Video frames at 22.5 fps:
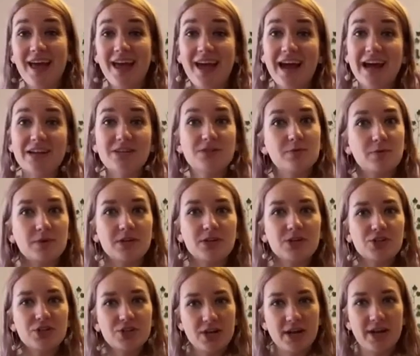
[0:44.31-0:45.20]
I just want to
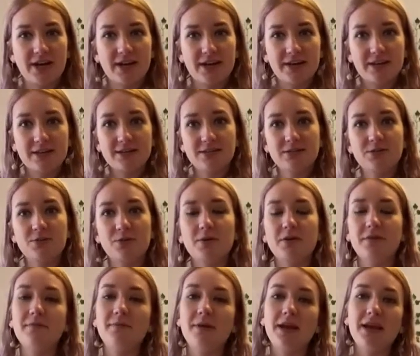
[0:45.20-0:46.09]
share sort
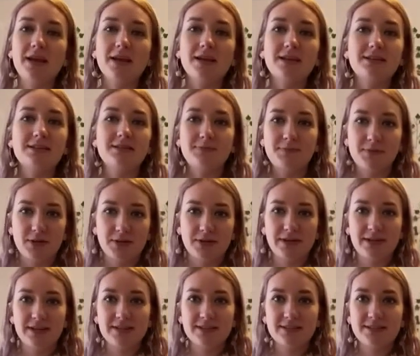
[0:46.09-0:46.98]
of my
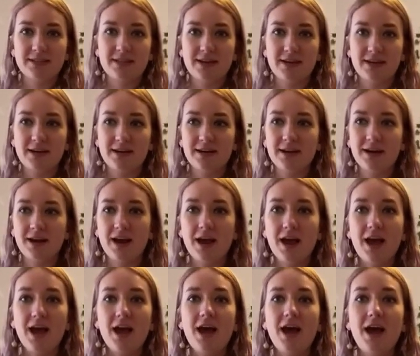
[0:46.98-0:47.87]
experience there.
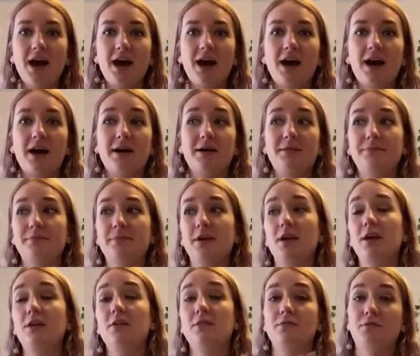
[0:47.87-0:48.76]

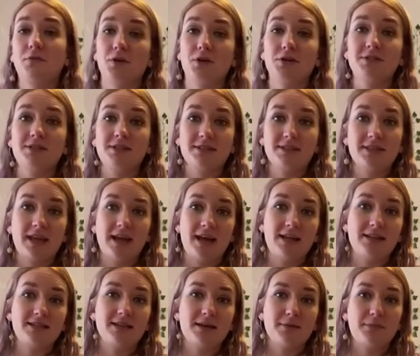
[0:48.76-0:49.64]
First, as a
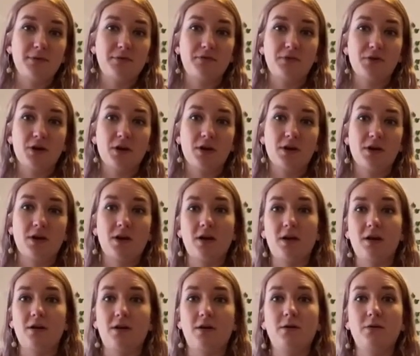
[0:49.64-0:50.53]
heads up, if you're going to
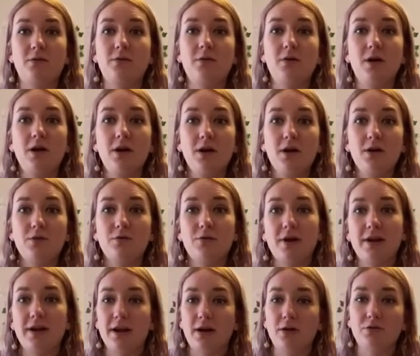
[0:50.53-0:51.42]
go
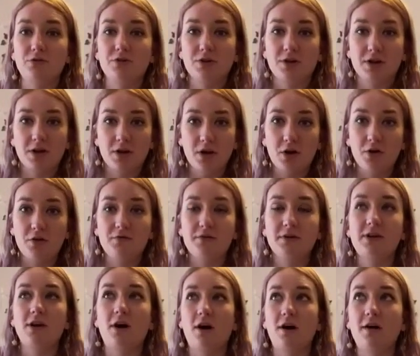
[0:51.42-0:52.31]
right now during
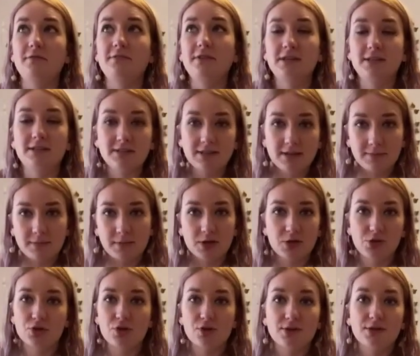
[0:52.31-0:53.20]
COVID, obviously
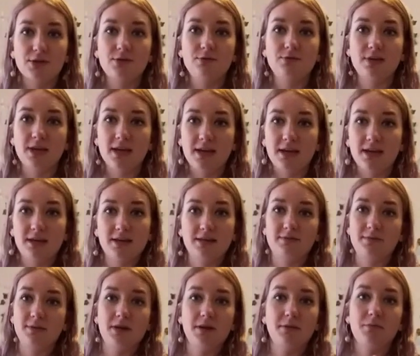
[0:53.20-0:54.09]
make sure you take
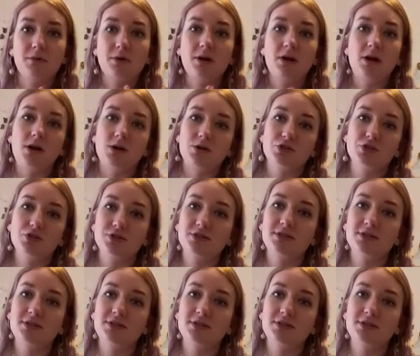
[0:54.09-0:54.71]
as many precautions